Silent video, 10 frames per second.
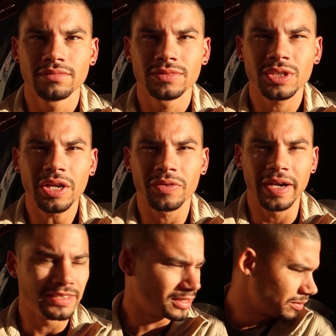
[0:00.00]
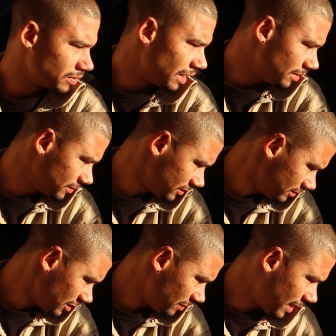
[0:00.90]
It's kind of crazy sometimes.
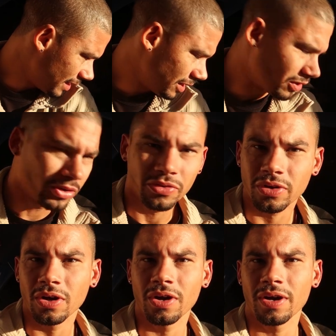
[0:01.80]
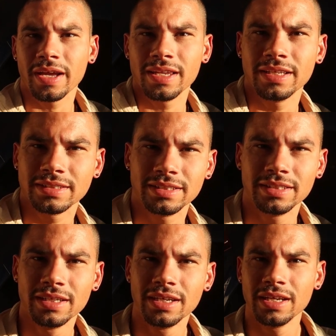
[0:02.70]
I'm laying here under the car getting
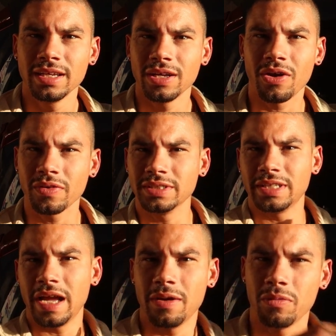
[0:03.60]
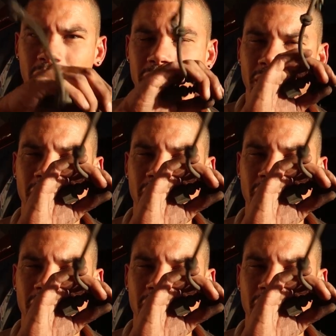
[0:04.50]
this, all these damn